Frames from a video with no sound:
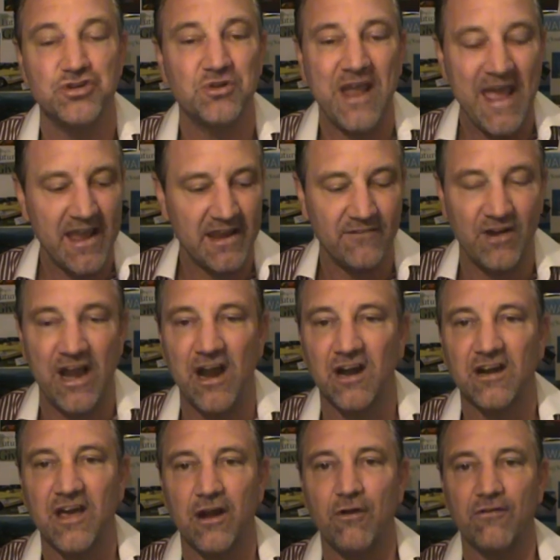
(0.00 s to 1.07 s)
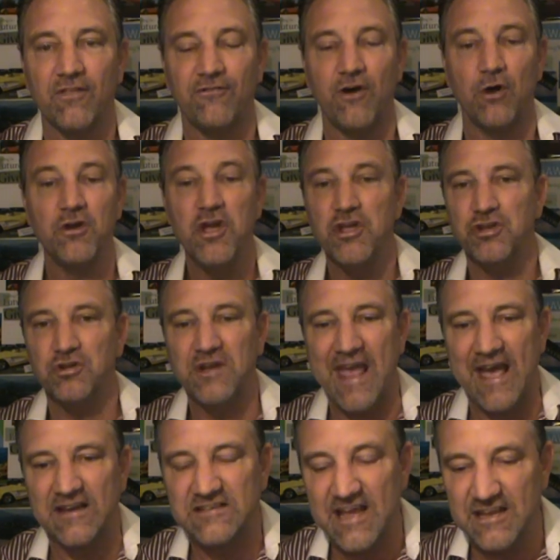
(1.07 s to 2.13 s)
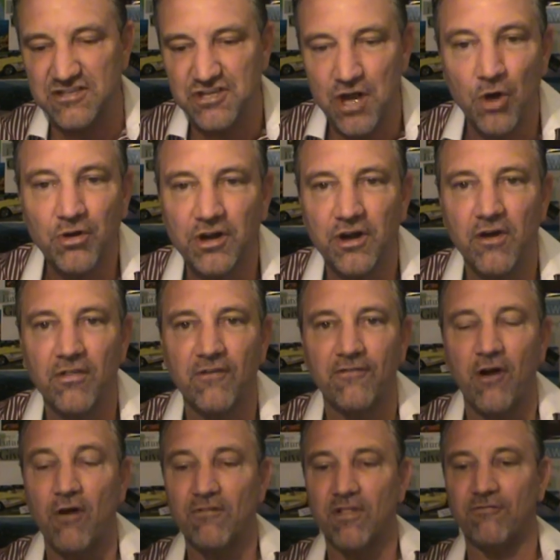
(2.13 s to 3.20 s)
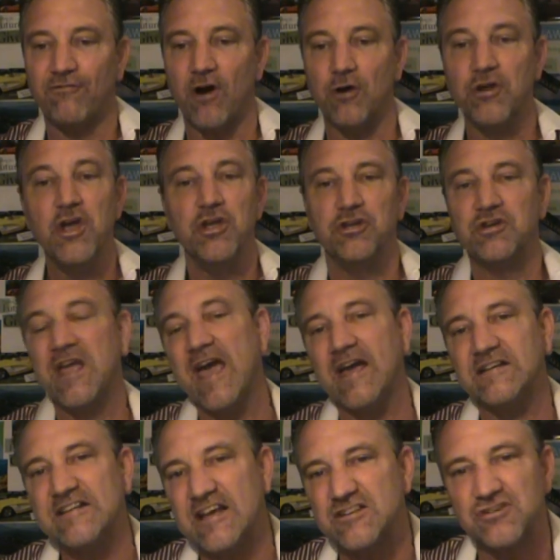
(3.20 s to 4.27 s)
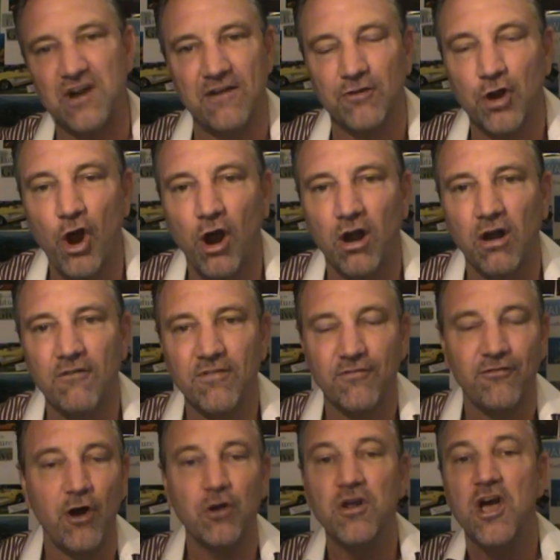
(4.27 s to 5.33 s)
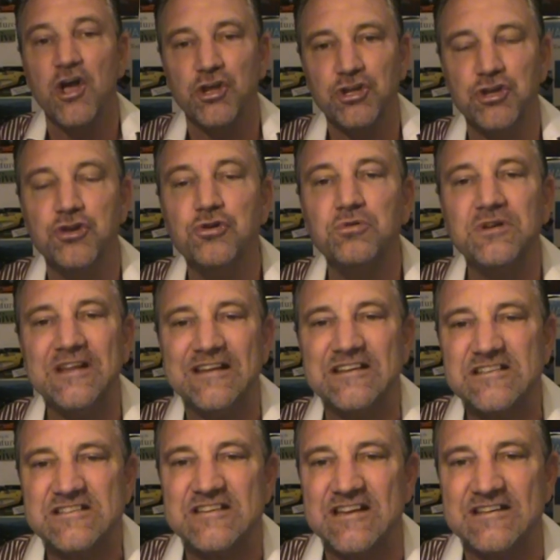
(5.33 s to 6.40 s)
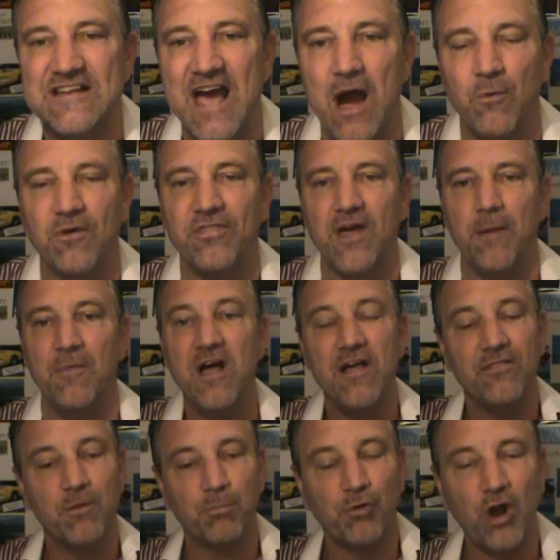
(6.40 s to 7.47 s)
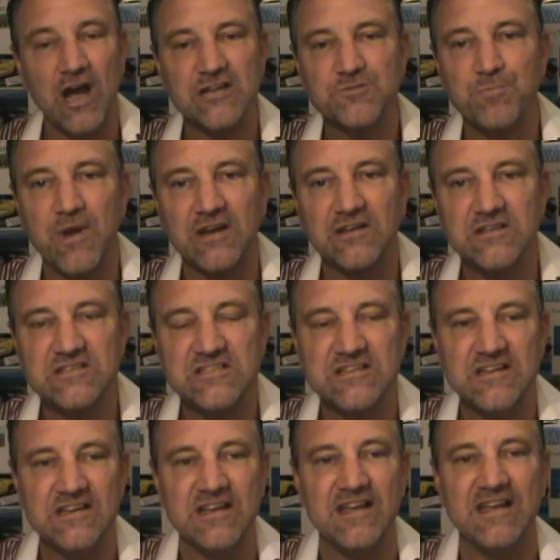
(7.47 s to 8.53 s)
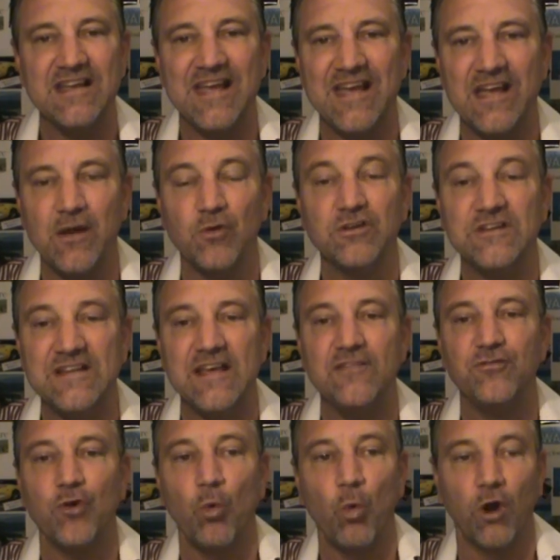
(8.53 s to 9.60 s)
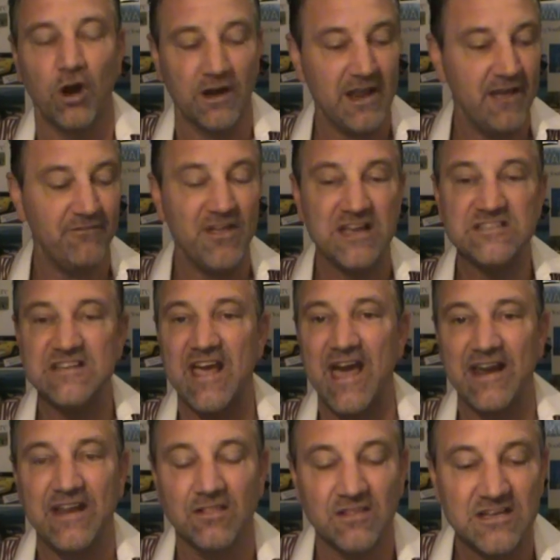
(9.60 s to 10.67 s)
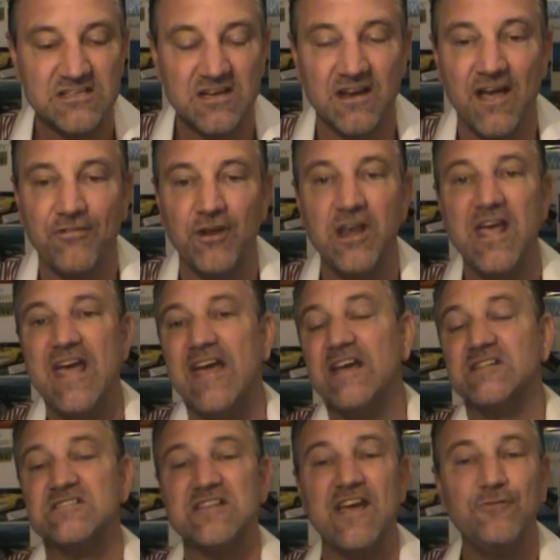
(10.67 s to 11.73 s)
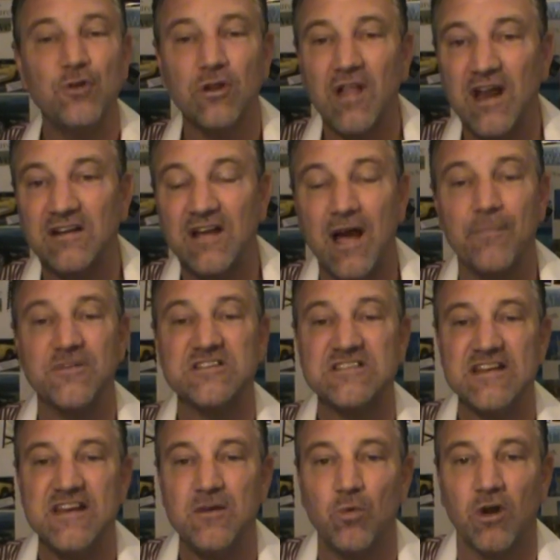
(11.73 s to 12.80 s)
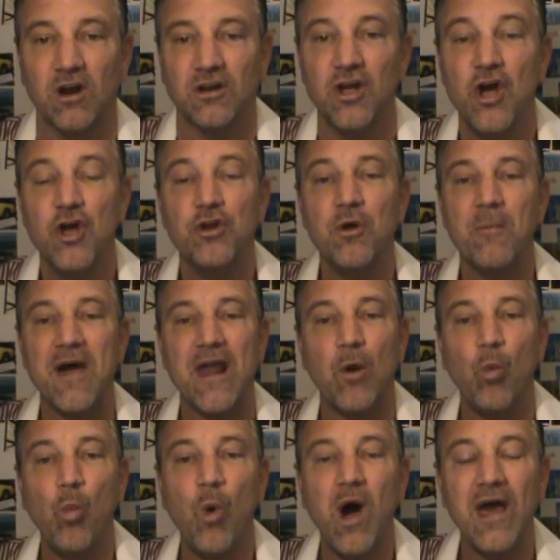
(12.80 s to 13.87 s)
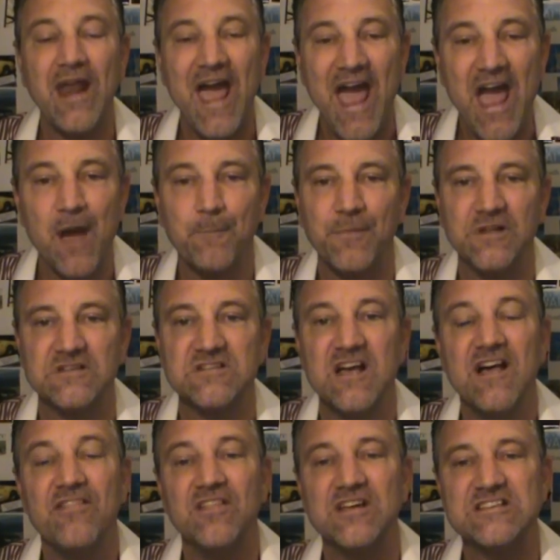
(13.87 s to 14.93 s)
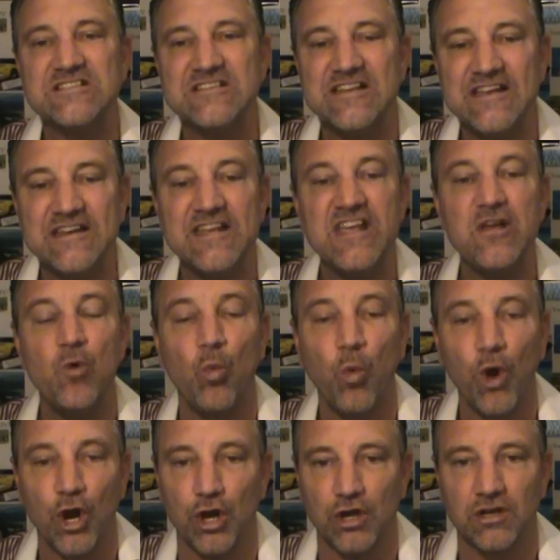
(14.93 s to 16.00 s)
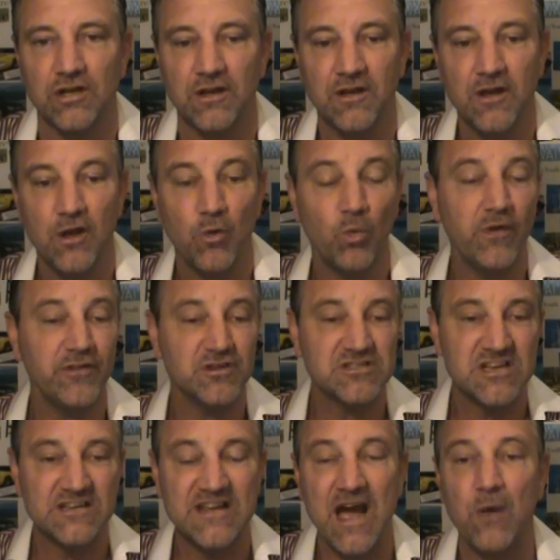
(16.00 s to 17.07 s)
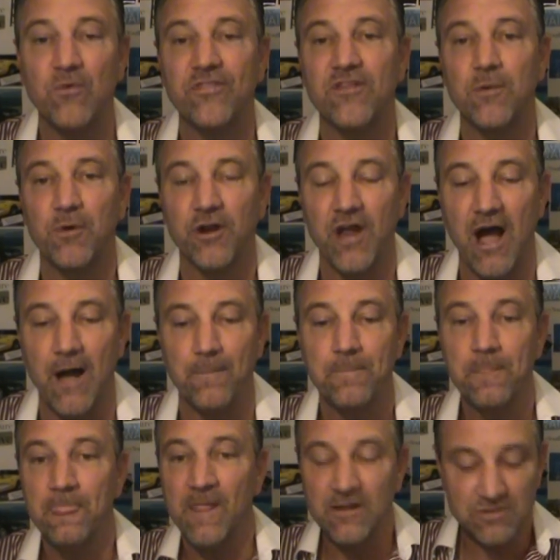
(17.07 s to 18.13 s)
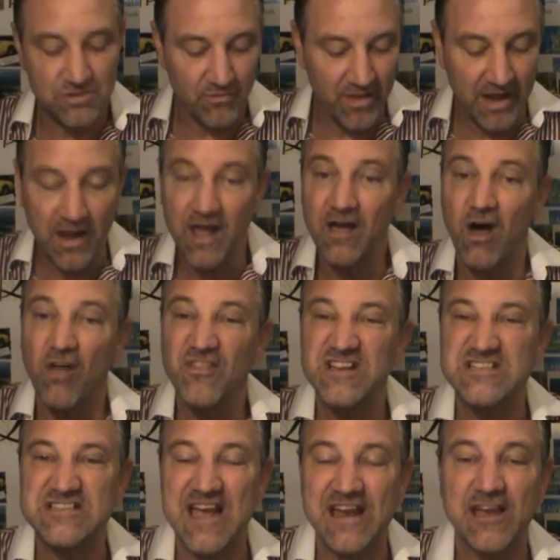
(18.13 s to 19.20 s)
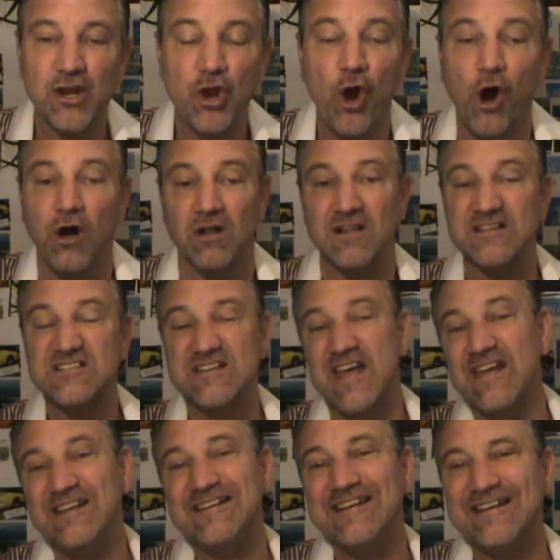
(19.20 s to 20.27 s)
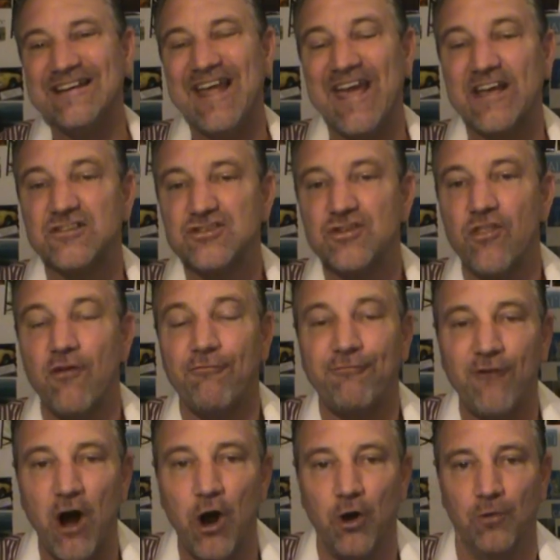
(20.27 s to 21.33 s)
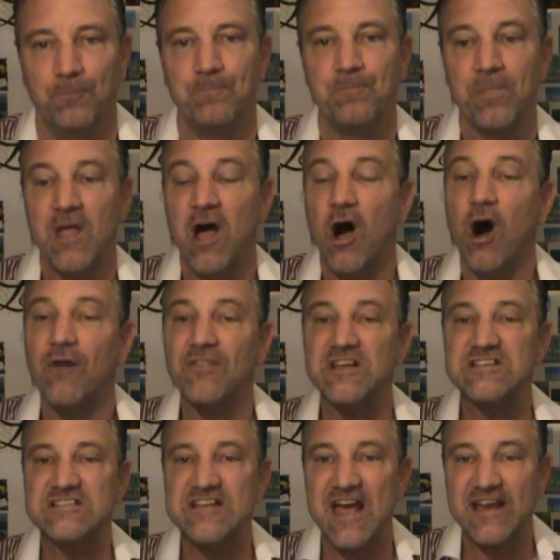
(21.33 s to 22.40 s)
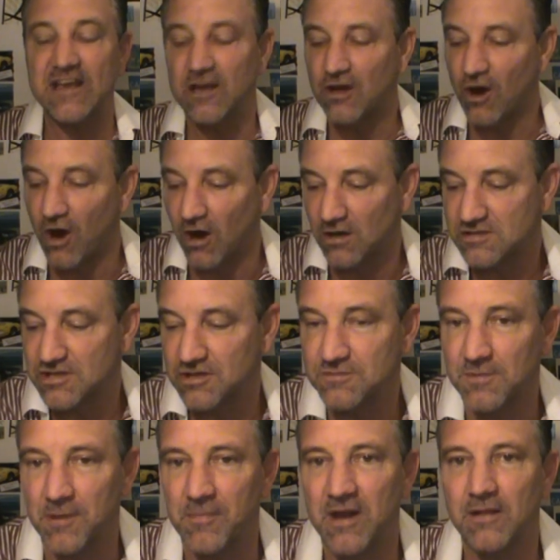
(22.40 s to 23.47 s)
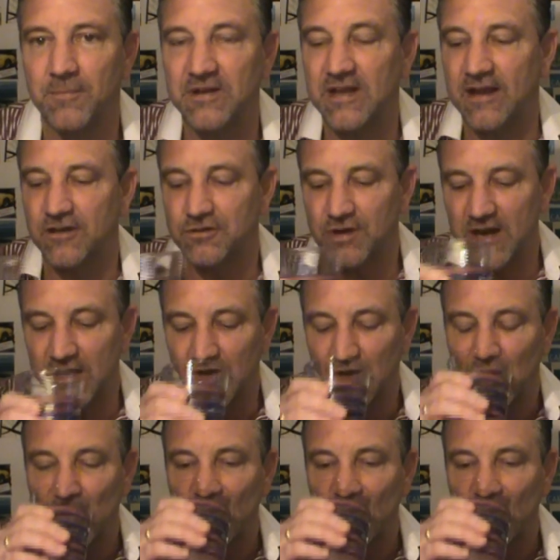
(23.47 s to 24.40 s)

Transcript: You can't give a haircut over the phone. You can't taste yogurt over the phone. You can't test drive a car over the phone. You need to sit down with them. The prospect and CD did the work. If they say I didn't listen to nothing, it saved you a lot of time. The CD worked. No matter what happens, the CD worked, whether you sit down with them or not. So then on the second call, let's say he didn't answer the phone. On the second call, excuse me a minute, let me take a drink.